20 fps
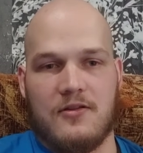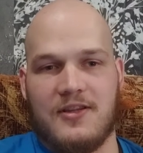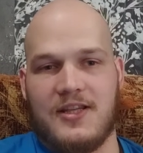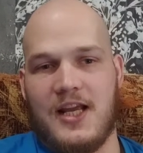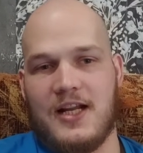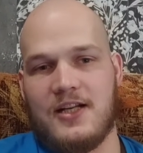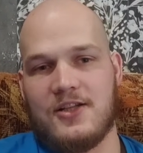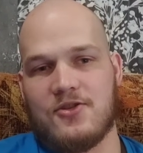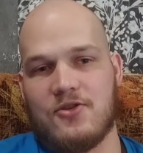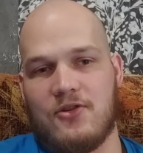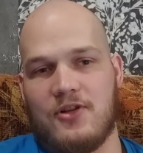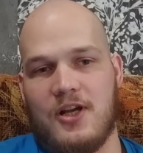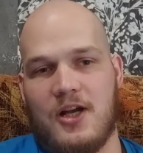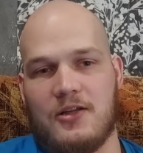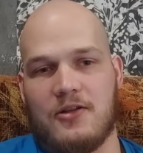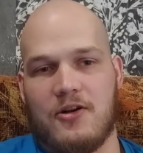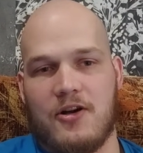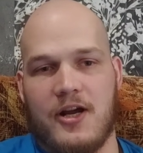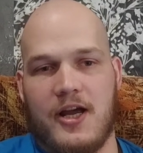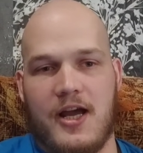Denis, on the
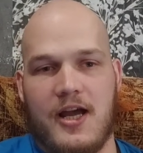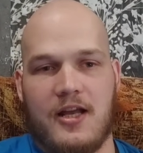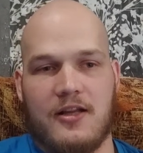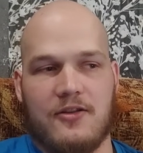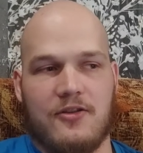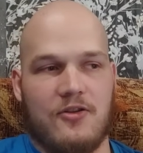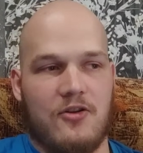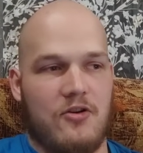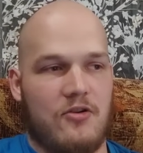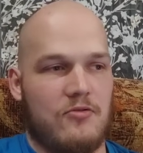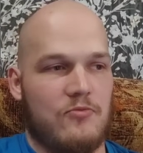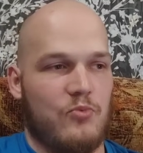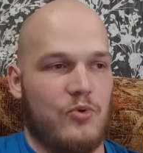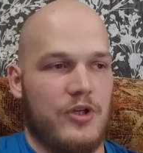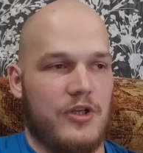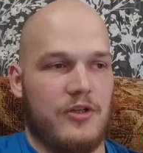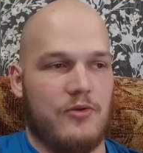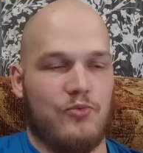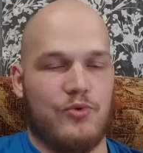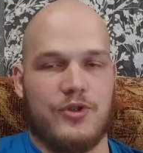other hand, you know
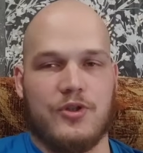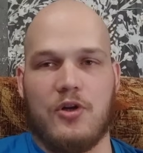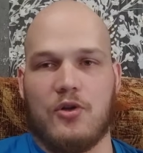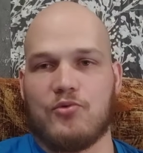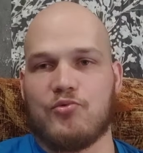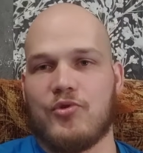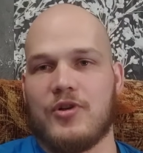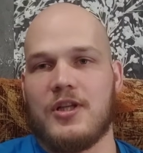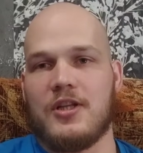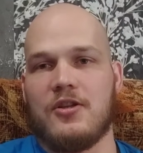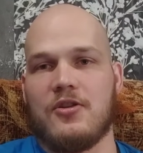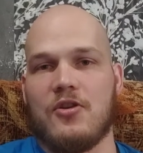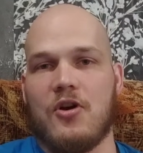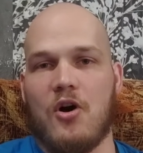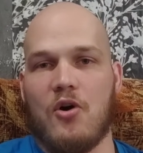we we don't really